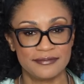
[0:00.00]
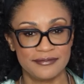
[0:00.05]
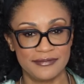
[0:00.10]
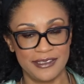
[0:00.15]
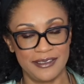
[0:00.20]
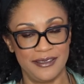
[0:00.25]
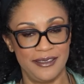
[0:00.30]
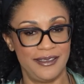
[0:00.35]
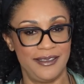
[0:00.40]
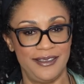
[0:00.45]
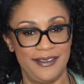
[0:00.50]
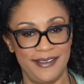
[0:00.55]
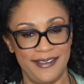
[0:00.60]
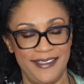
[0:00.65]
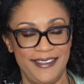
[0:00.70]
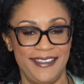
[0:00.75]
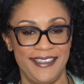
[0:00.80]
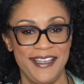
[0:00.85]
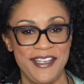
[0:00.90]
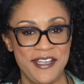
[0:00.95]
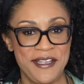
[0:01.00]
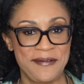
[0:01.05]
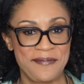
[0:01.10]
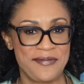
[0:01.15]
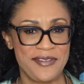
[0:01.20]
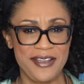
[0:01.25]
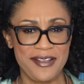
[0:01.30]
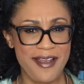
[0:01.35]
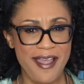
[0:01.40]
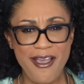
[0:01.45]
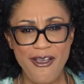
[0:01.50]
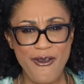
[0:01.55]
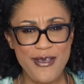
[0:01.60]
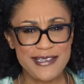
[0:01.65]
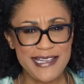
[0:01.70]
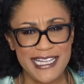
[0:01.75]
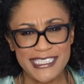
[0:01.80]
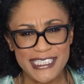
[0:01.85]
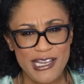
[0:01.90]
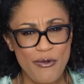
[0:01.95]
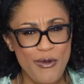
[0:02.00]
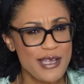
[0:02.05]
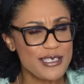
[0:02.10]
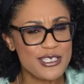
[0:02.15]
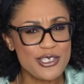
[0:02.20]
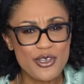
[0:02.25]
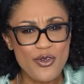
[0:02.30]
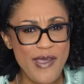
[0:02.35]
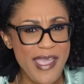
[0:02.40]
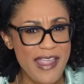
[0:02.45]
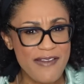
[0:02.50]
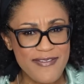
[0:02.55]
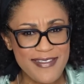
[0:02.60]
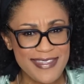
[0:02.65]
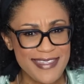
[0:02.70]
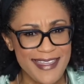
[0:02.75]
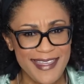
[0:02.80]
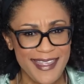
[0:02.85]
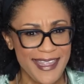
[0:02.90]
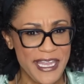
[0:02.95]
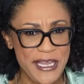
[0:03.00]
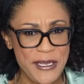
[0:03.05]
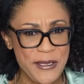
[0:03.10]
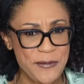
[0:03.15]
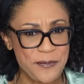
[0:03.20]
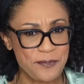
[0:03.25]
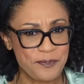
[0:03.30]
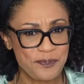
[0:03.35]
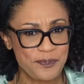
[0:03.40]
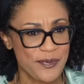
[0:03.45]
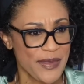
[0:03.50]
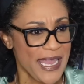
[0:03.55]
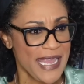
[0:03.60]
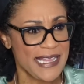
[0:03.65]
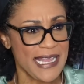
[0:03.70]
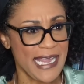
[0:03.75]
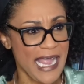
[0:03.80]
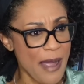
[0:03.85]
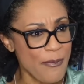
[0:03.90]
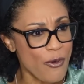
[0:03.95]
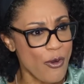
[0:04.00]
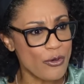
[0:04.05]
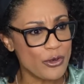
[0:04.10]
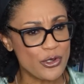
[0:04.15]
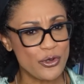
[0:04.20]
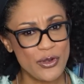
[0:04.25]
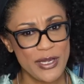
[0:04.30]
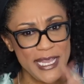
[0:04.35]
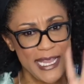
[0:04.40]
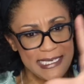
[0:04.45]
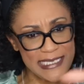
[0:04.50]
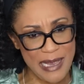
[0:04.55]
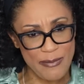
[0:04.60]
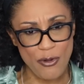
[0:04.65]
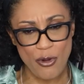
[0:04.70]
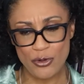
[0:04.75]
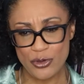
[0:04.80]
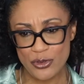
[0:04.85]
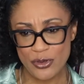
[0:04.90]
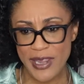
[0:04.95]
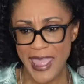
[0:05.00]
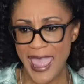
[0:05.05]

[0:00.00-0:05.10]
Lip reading: You know, it's like she wants to do everything. Like, I'm going to do this, I'm going to do